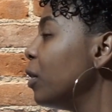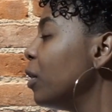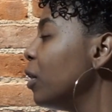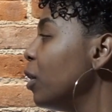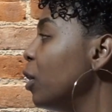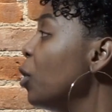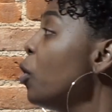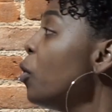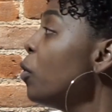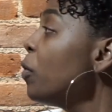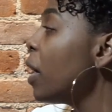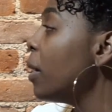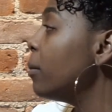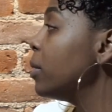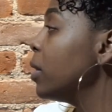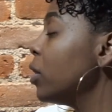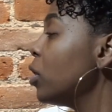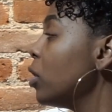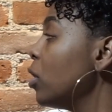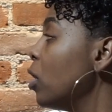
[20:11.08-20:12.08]
you've come
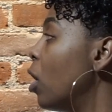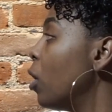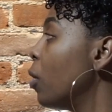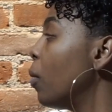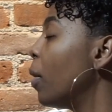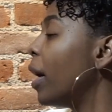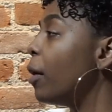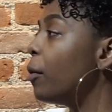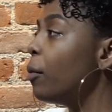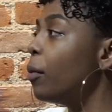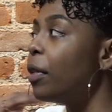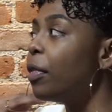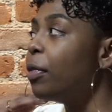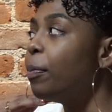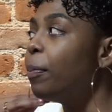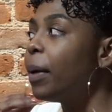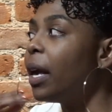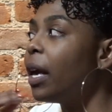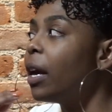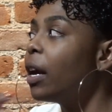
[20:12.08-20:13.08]
such a long way with
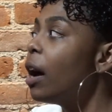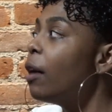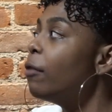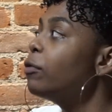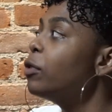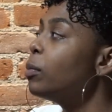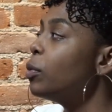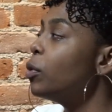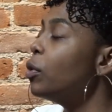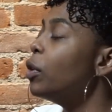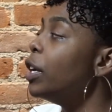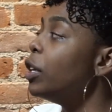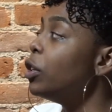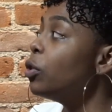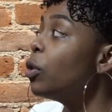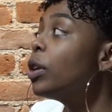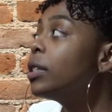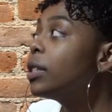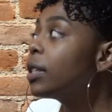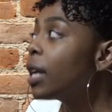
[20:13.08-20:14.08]
being comfortable in
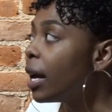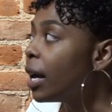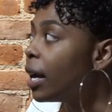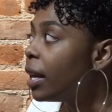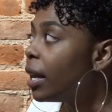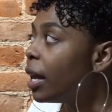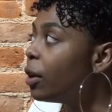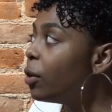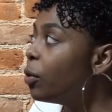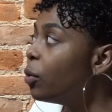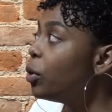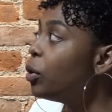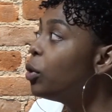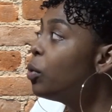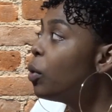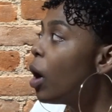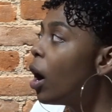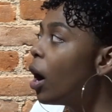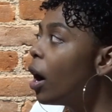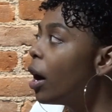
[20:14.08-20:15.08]
your skin and who you
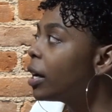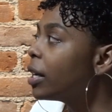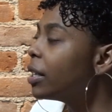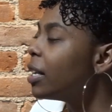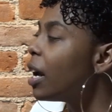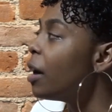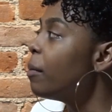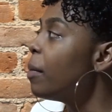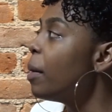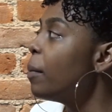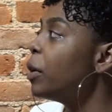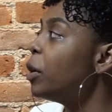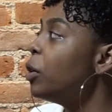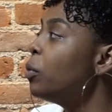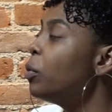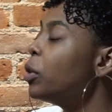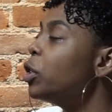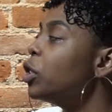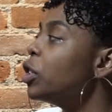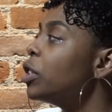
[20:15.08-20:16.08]
are. Because I remember you
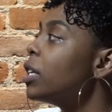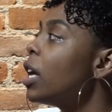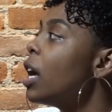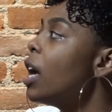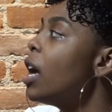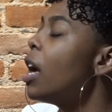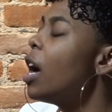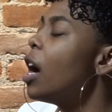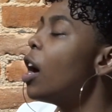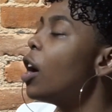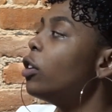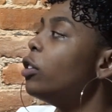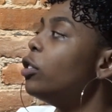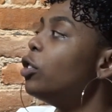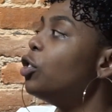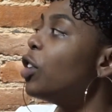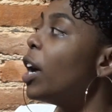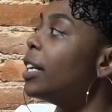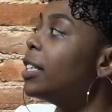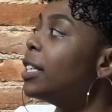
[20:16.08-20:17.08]
were just
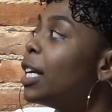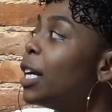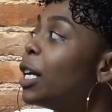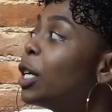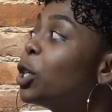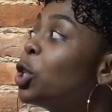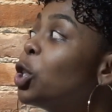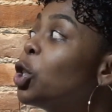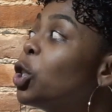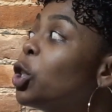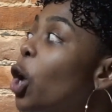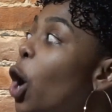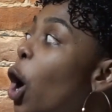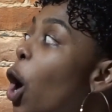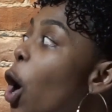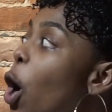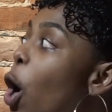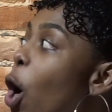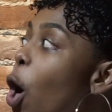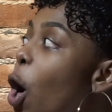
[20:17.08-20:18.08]
dressing
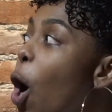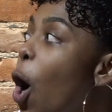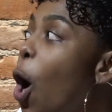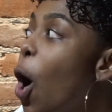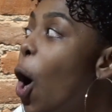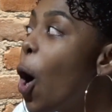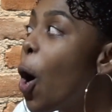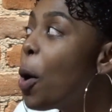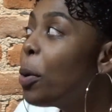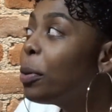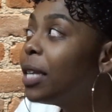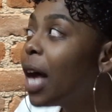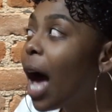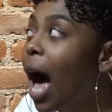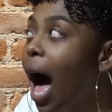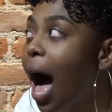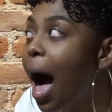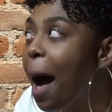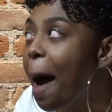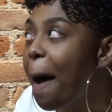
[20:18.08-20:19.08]
so
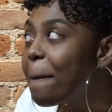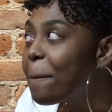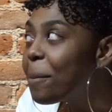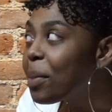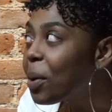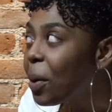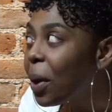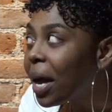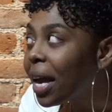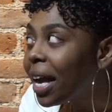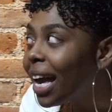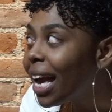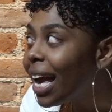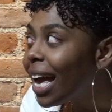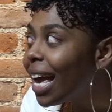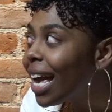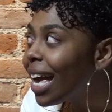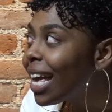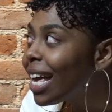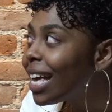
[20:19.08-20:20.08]

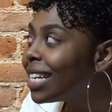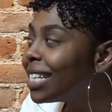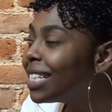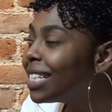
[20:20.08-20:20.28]
tomboyish.